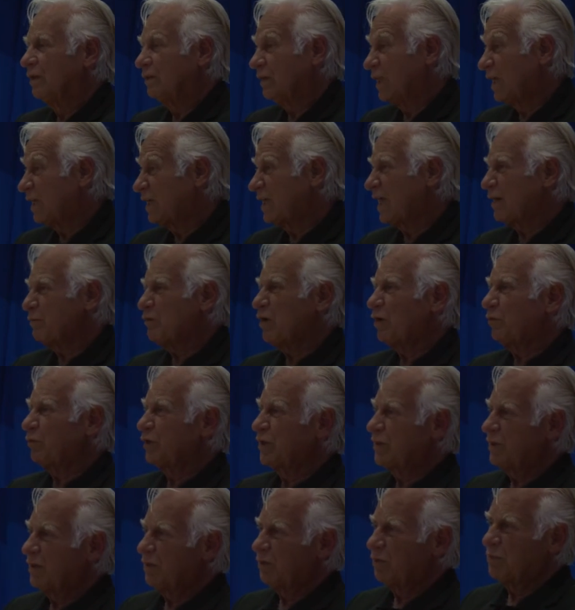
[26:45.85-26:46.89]
They came out
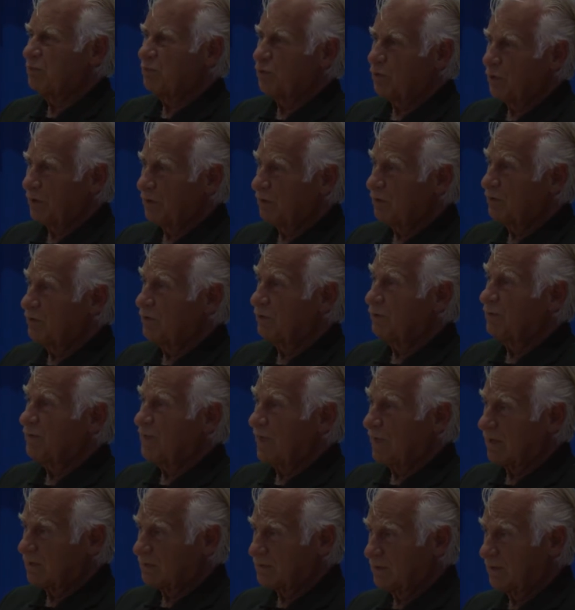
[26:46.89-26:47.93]
with their report in
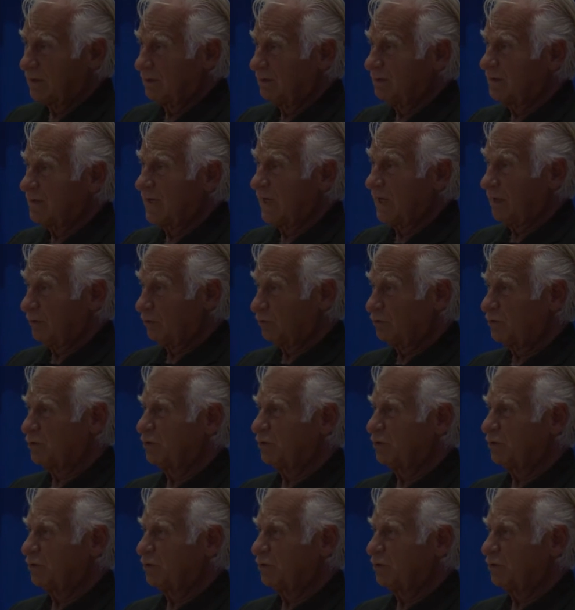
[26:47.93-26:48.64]
2010.